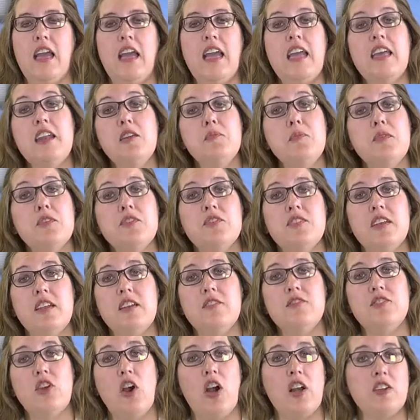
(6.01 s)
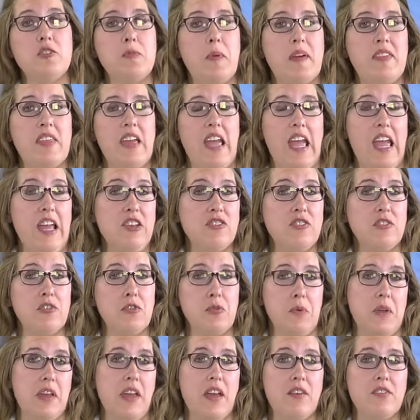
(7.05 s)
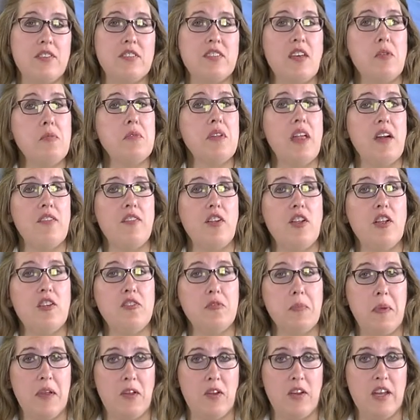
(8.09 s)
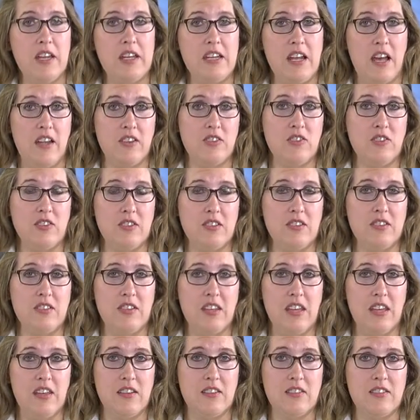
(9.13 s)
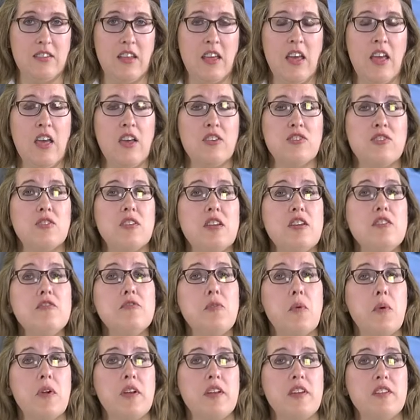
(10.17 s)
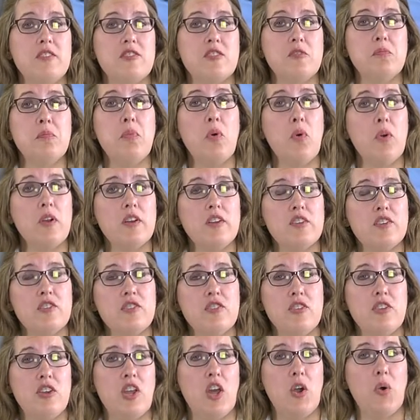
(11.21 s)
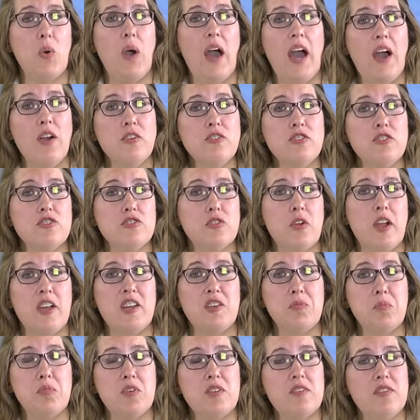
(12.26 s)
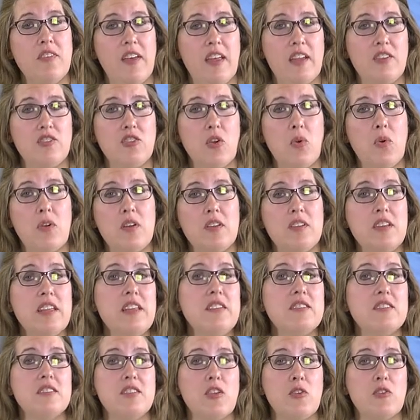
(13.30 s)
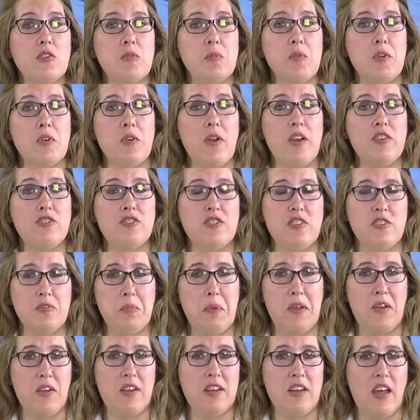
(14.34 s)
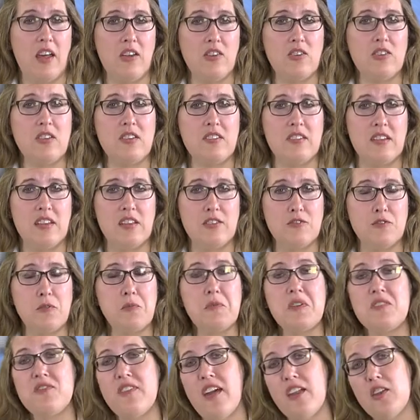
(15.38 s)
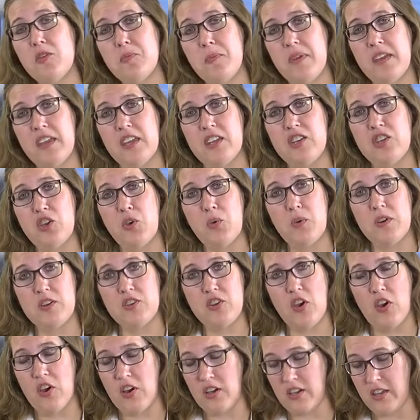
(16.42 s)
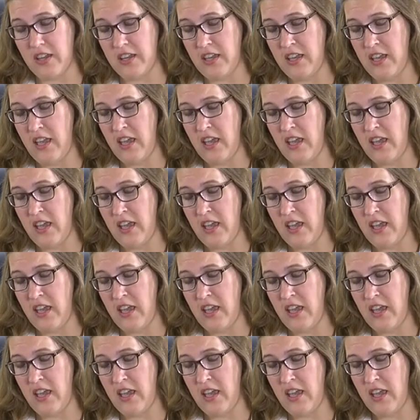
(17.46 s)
80% of dogs by the age of 3 have some level of periodontal disease. So therefore, it is important to know how to try to prevent or at least slow the progression of periodontal disease from developing in your dog.